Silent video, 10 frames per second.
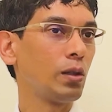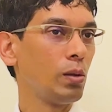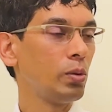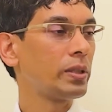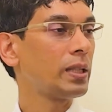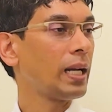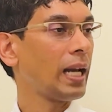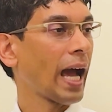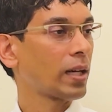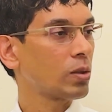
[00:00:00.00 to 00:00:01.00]
gluten and
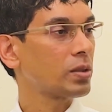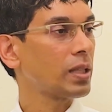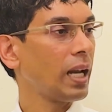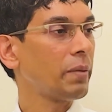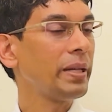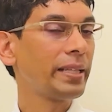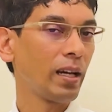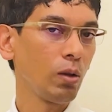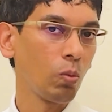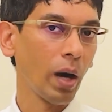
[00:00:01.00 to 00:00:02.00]
lactose, and let me tell
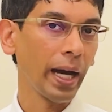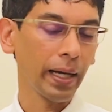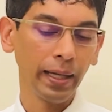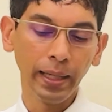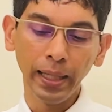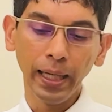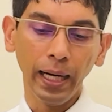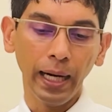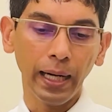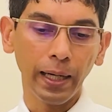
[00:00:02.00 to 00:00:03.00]
you why.
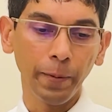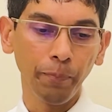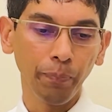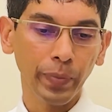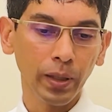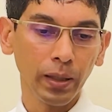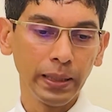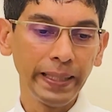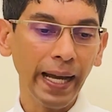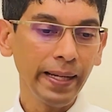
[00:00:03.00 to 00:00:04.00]
Um,
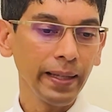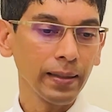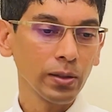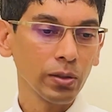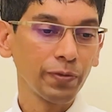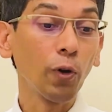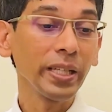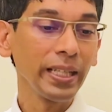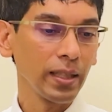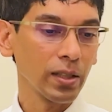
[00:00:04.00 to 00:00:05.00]
10 years,
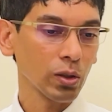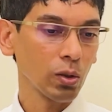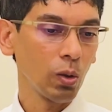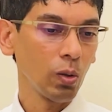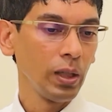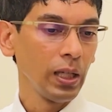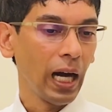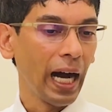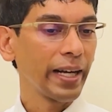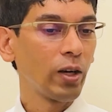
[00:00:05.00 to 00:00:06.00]
14 years ago,
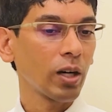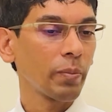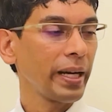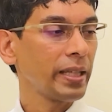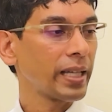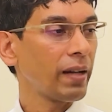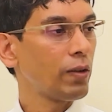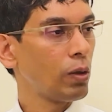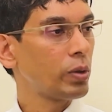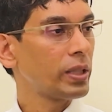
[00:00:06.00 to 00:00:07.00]
I got myself
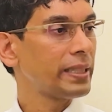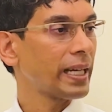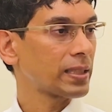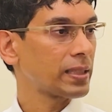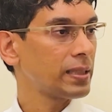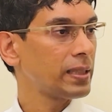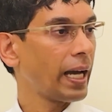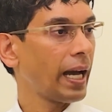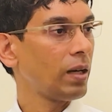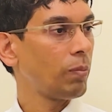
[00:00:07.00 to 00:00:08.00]
gluten tested
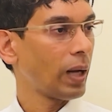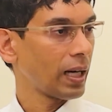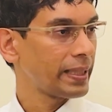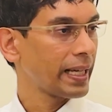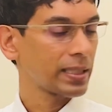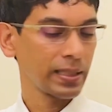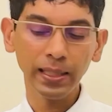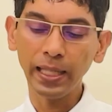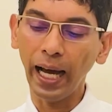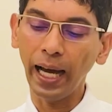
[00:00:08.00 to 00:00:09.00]
and blood
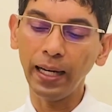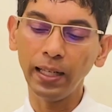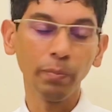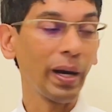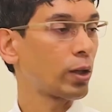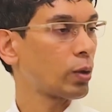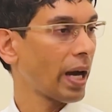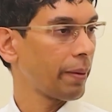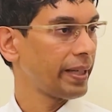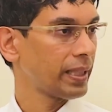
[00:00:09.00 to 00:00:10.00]
tested and
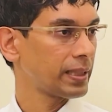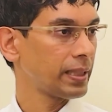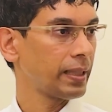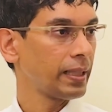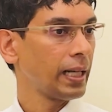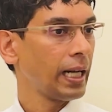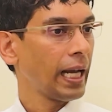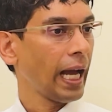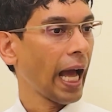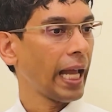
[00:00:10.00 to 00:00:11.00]
microbiome tested.
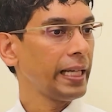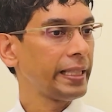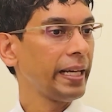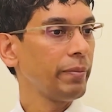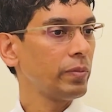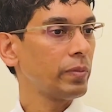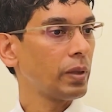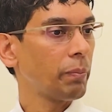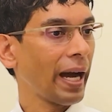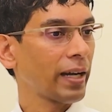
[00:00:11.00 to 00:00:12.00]
And it came
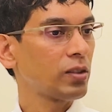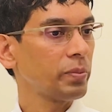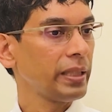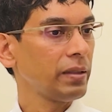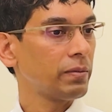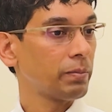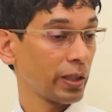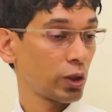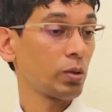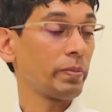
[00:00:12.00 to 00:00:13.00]
back to me,
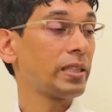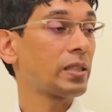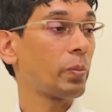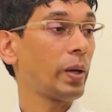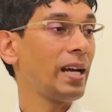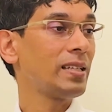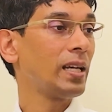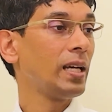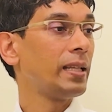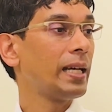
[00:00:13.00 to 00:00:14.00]
much to my surprise,
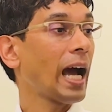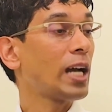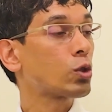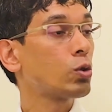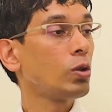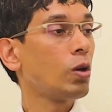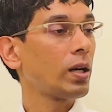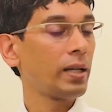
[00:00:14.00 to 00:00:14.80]
that I should not